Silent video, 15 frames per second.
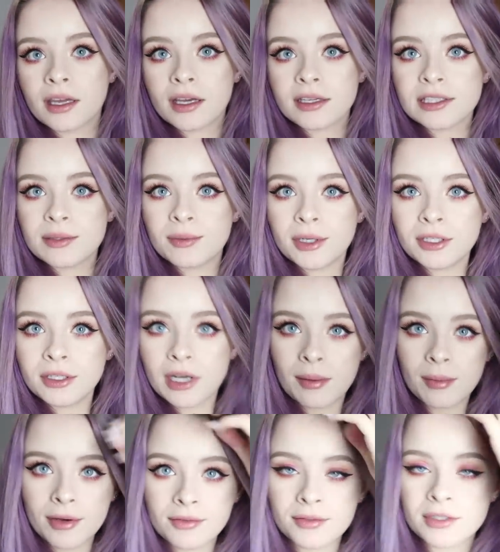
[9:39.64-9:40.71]
Yeah, see, when you
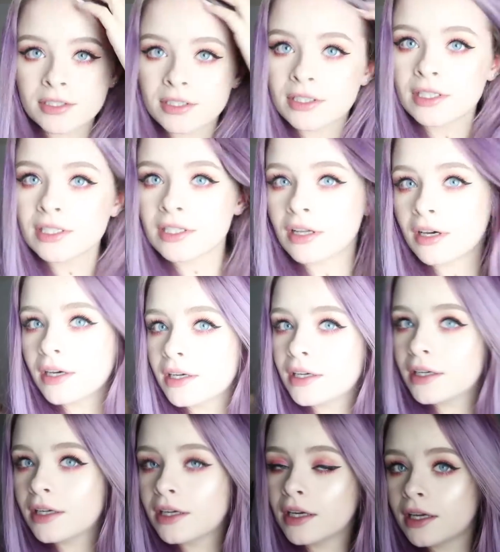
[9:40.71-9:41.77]
come over into this
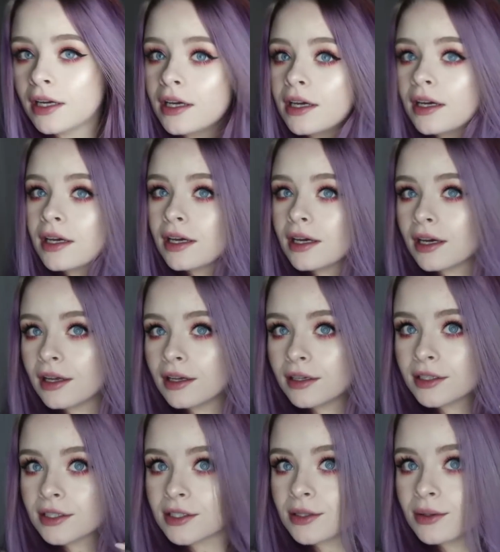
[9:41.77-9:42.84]
light, it
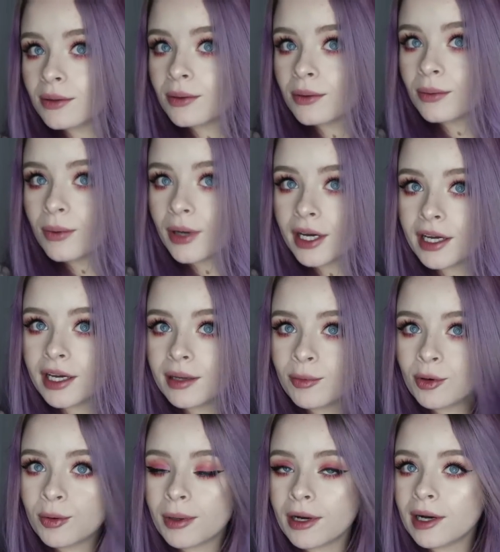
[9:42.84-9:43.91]
looks way
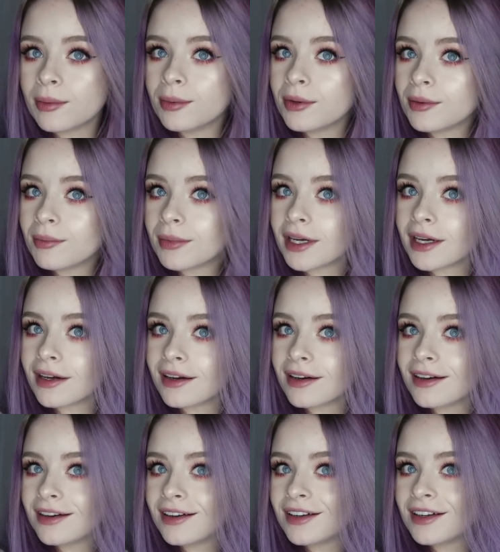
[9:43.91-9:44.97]
more purple than pink.